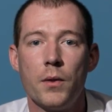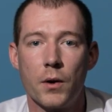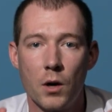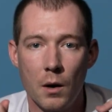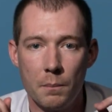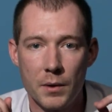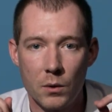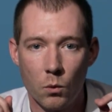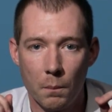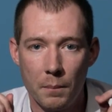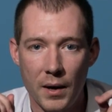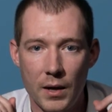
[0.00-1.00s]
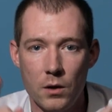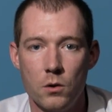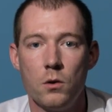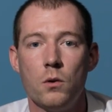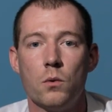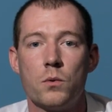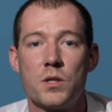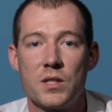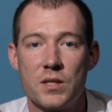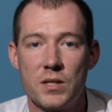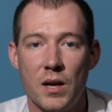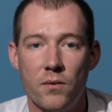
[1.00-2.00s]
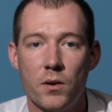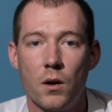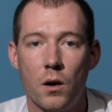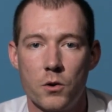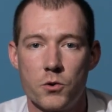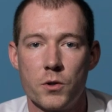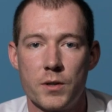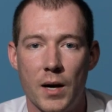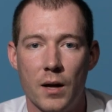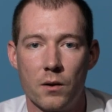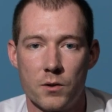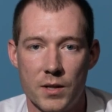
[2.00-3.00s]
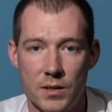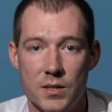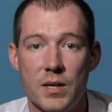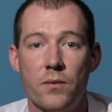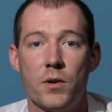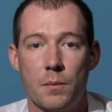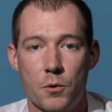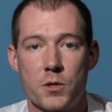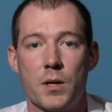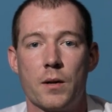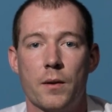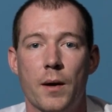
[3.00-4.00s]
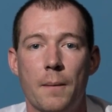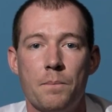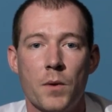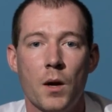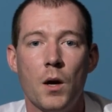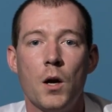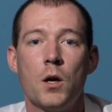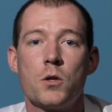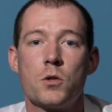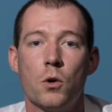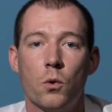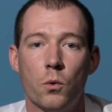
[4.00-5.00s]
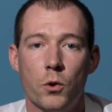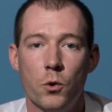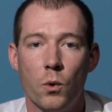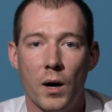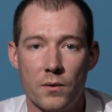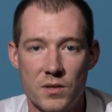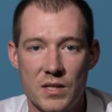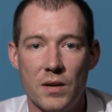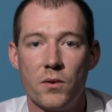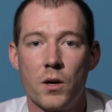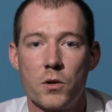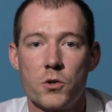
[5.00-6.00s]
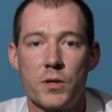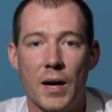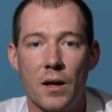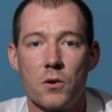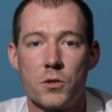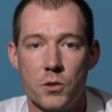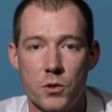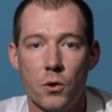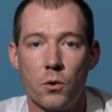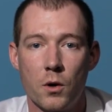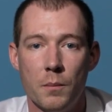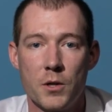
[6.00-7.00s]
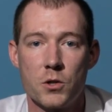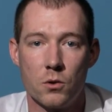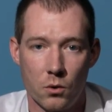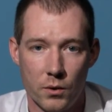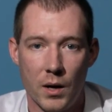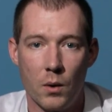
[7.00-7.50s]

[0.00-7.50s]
the company will pay you $700. That's 70% of that. So you will have $700 in total commission on